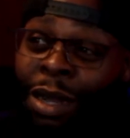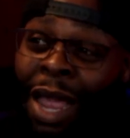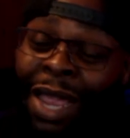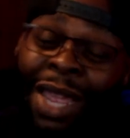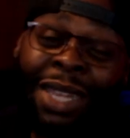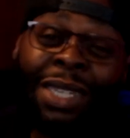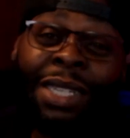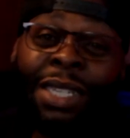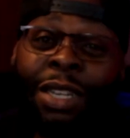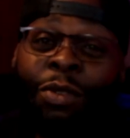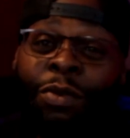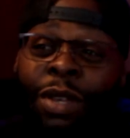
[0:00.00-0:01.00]
I guess it's
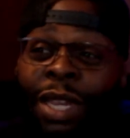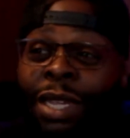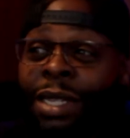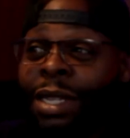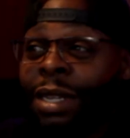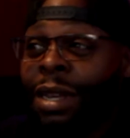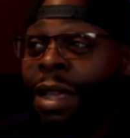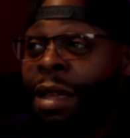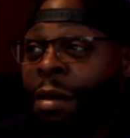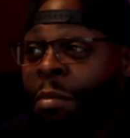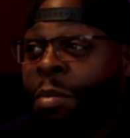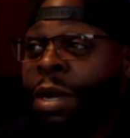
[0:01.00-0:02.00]
still decent,
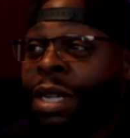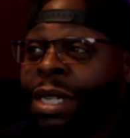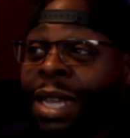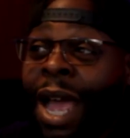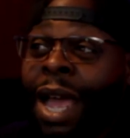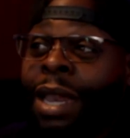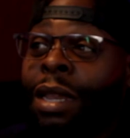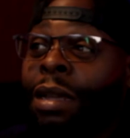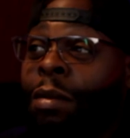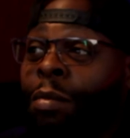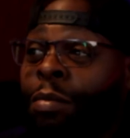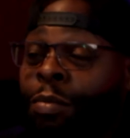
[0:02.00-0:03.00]
but it's not
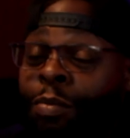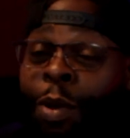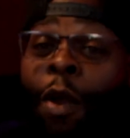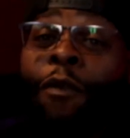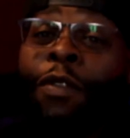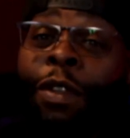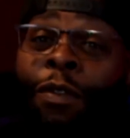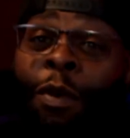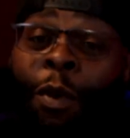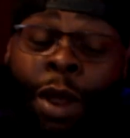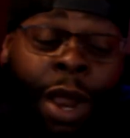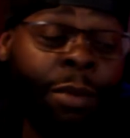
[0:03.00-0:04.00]
perfect for
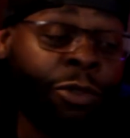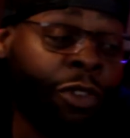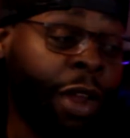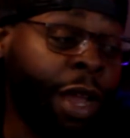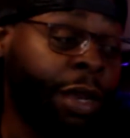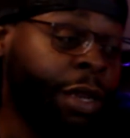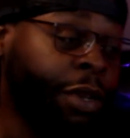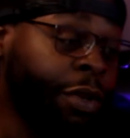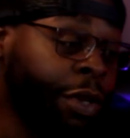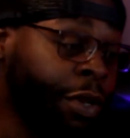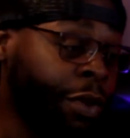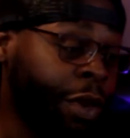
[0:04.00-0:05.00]
what I'm trying to
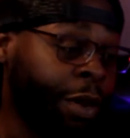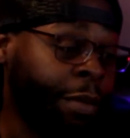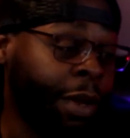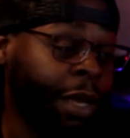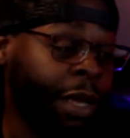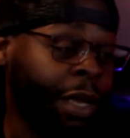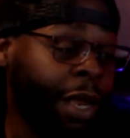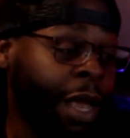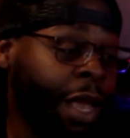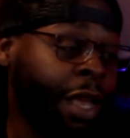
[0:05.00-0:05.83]
do. You know what I mean?